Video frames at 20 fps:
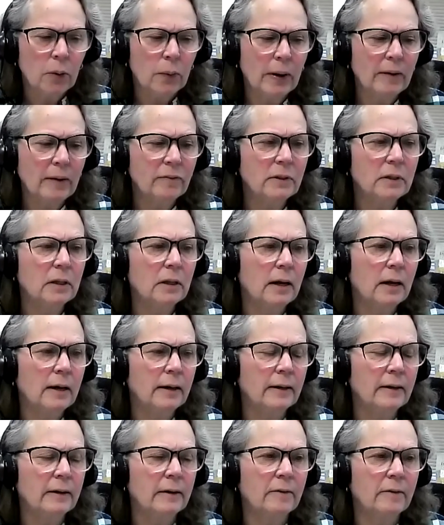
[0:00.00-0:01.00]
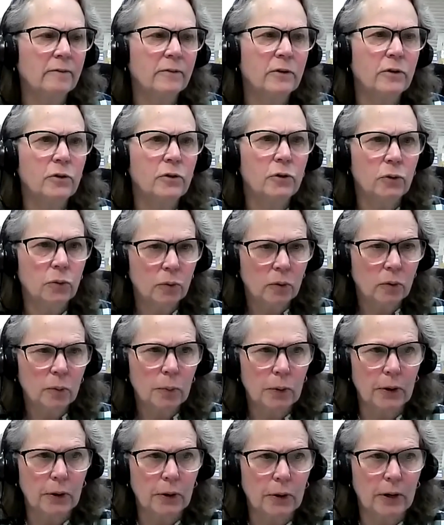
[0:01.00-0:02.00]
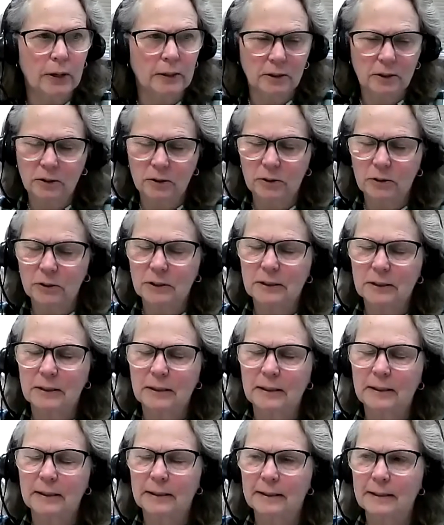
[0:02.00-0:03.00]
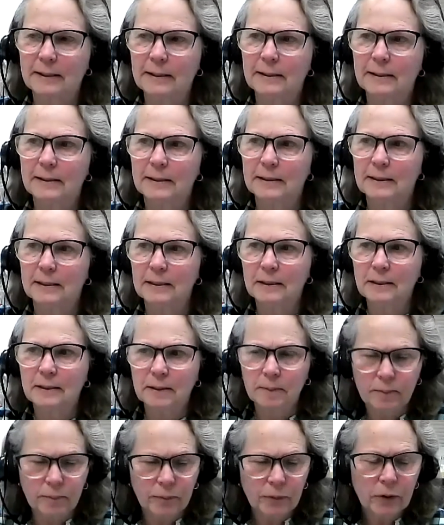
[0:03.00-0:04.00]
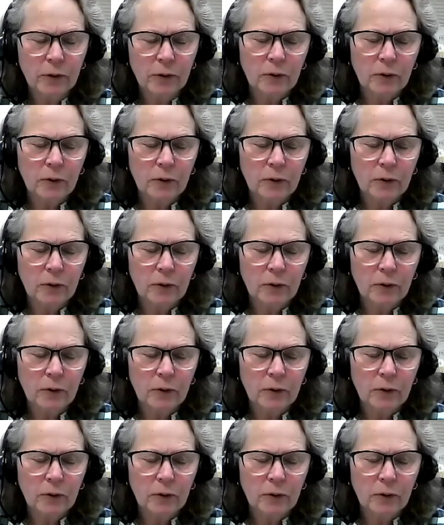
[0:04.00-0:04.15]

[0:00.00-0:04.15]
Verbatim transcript: We have a lot of newer processors in the system